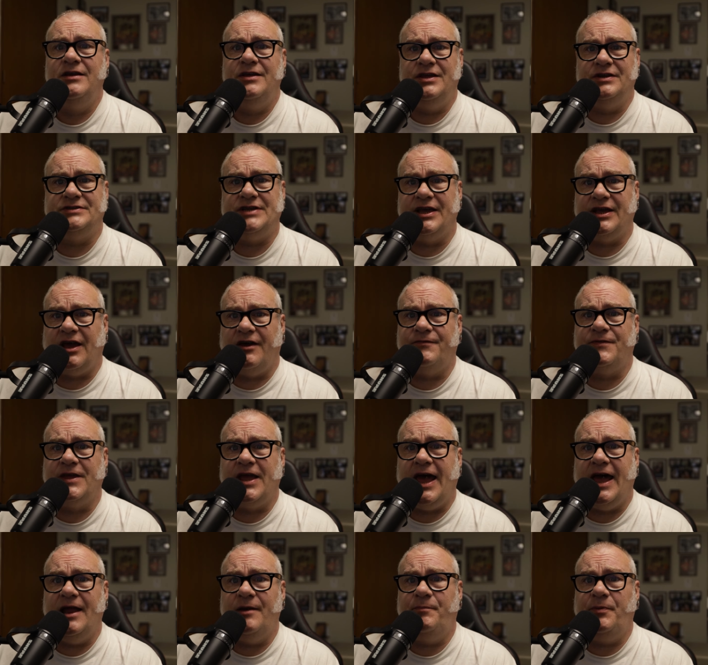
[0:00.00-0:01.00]
You take off the
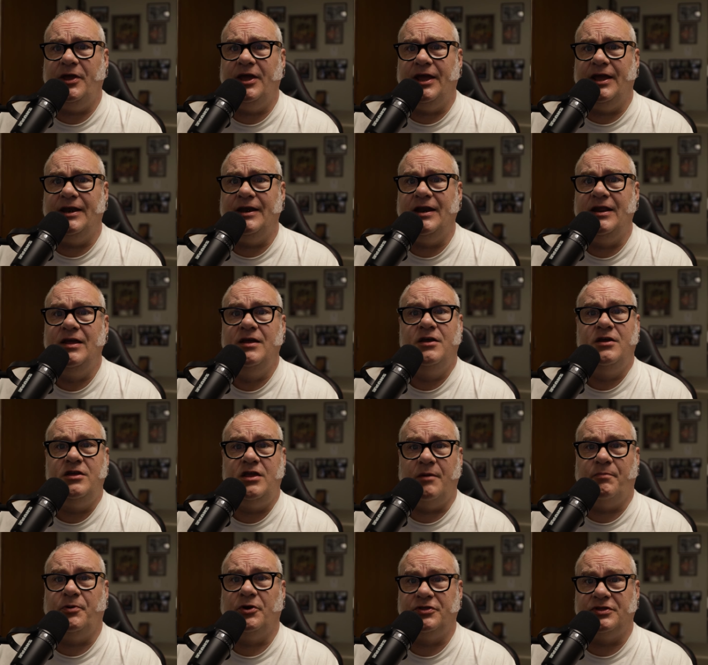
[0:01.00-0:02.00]
guide pin,
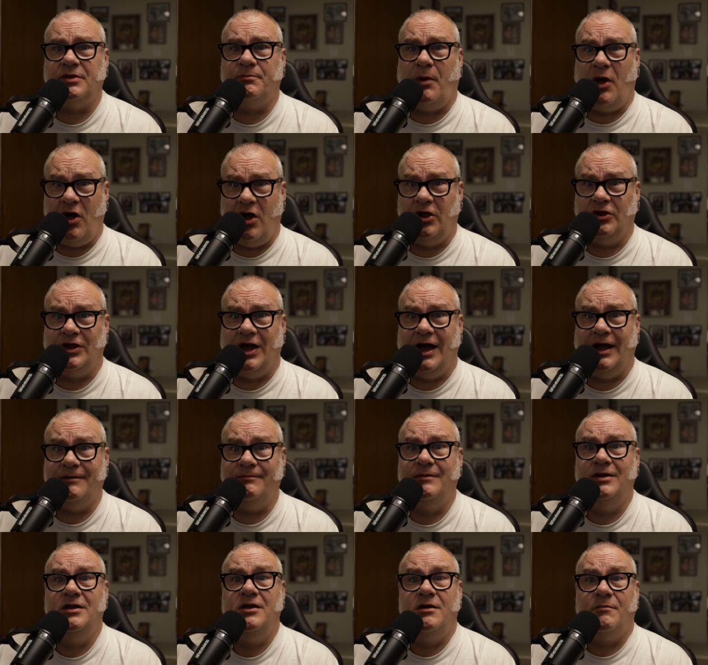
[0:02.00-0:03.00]
you put the ball on.
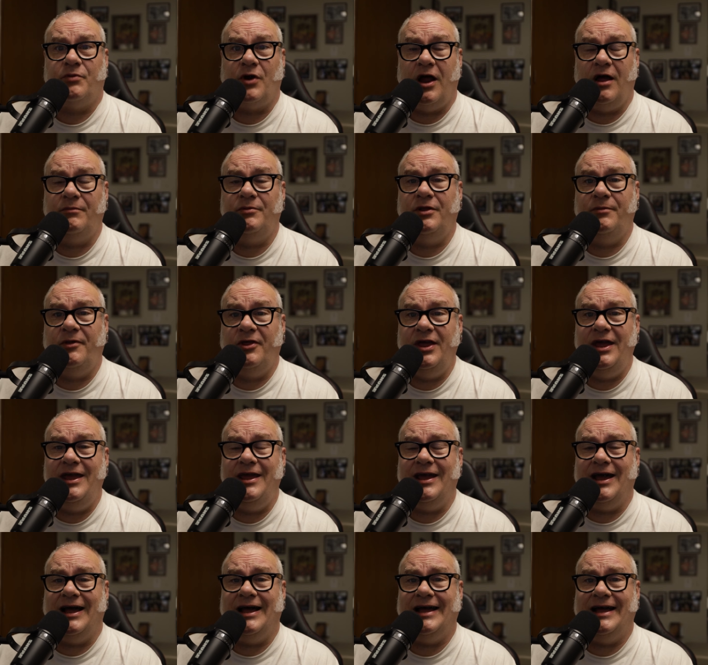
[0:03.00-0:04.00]

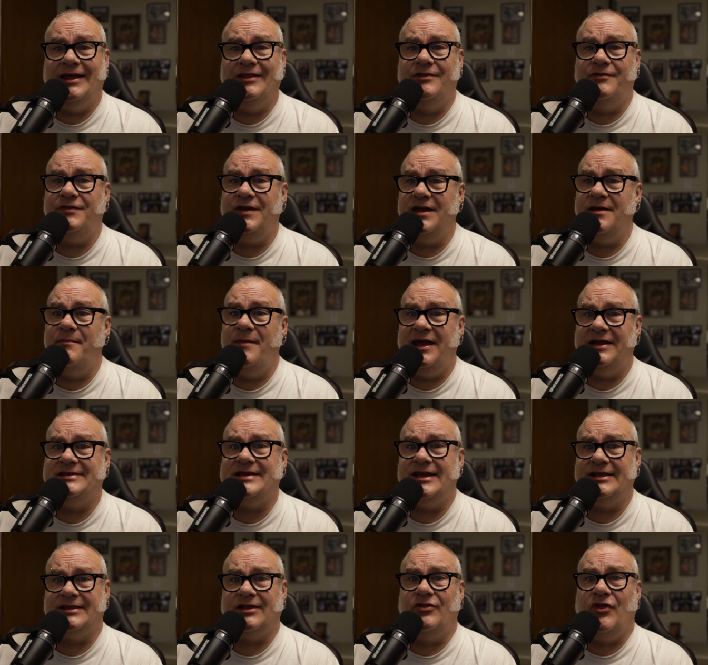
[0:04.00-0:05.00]
Probably uh, the thing that may
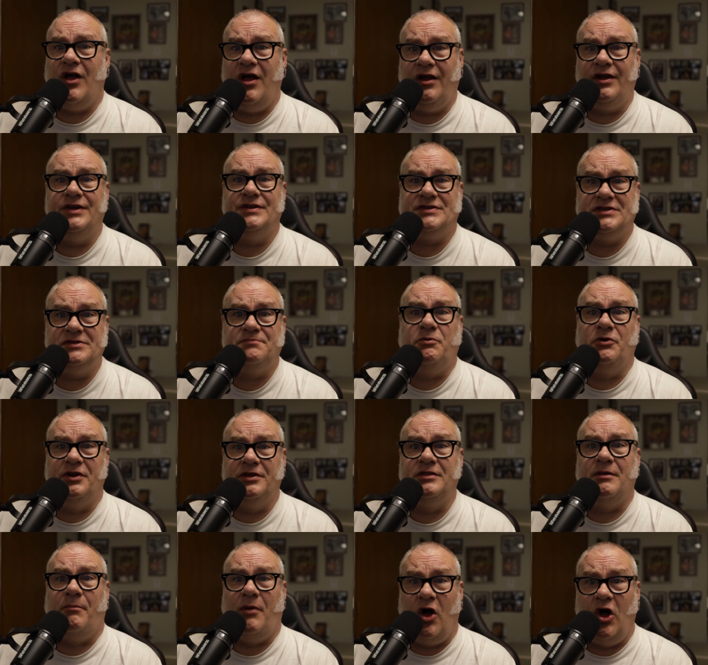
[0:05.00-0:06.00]
take the longest is
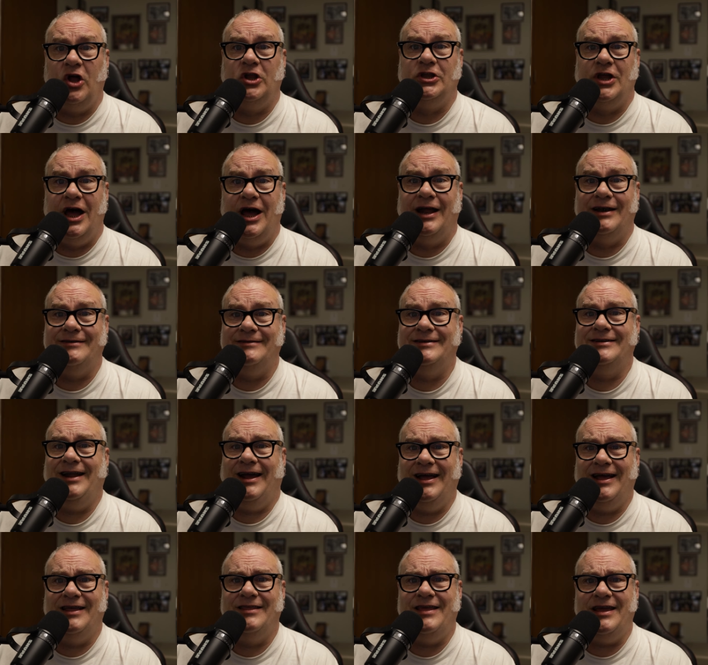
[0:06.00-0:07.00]
putting the ball on.
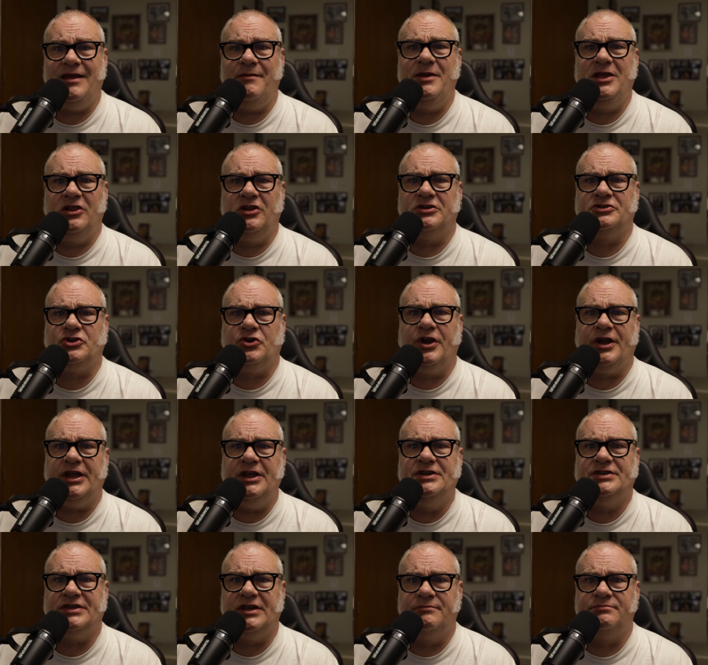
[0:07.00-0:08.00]
Uh, they can be a little
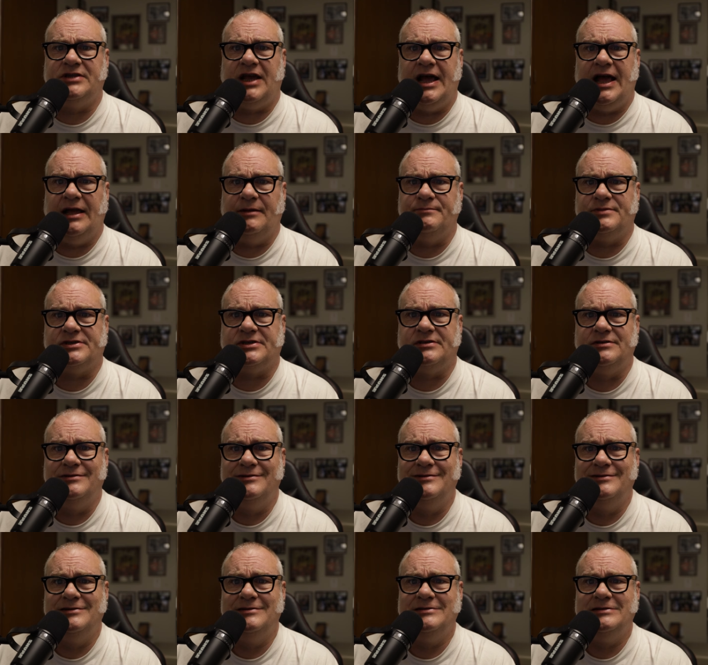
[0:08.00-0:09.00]
tricky sometimes,
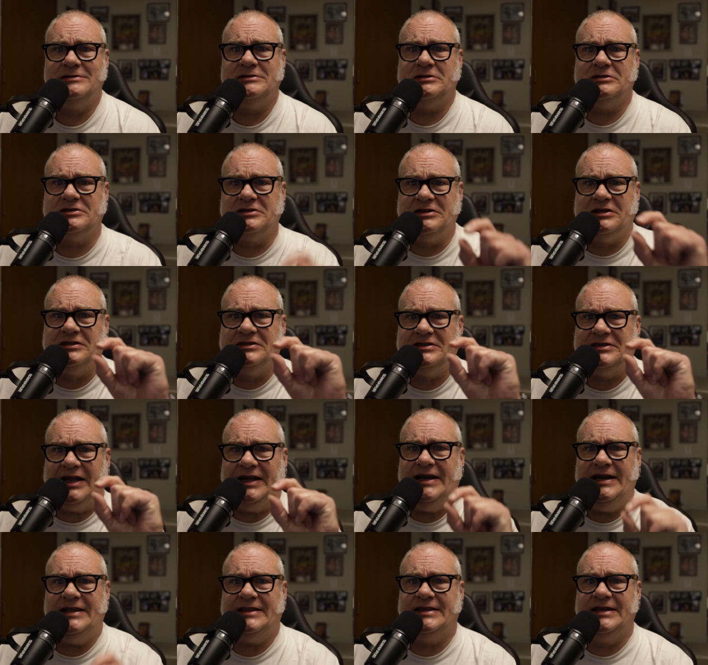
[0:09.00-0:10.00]
those little
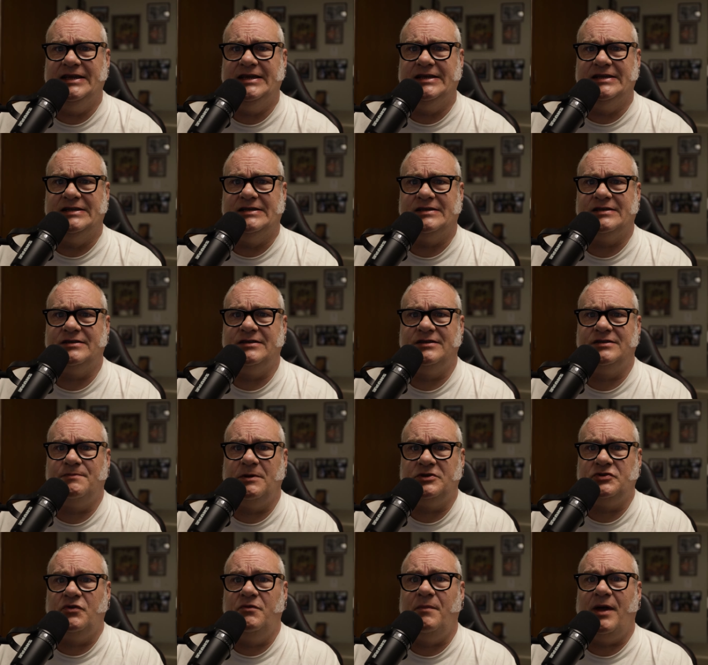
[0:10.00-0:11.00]
tiny things,
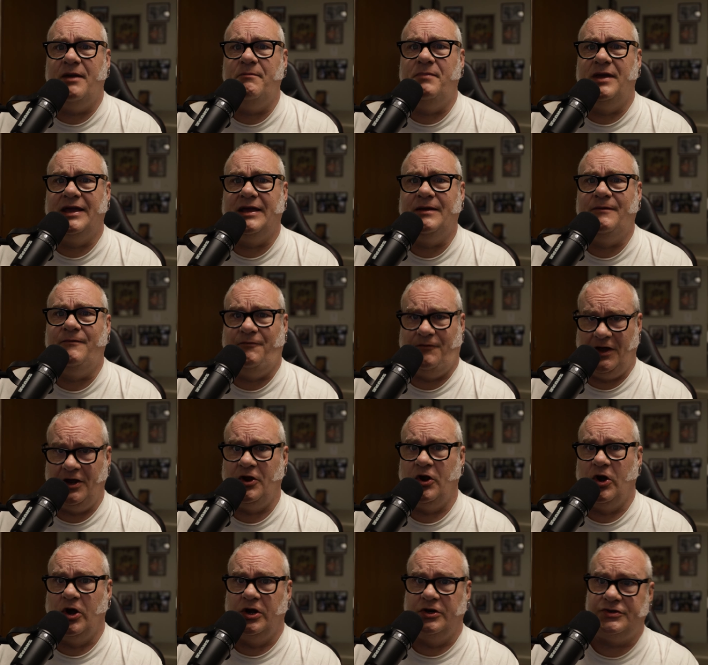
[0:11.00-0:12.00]
especially by big
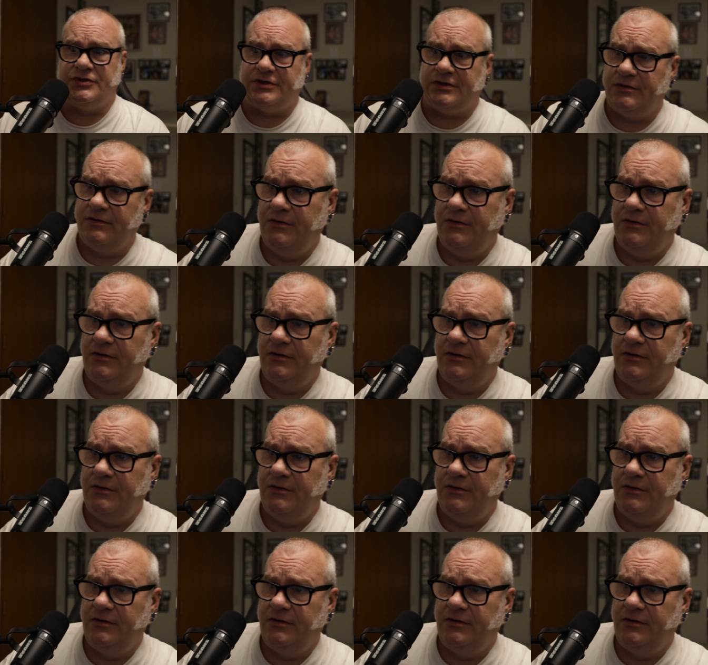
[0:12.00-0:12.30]
fingers.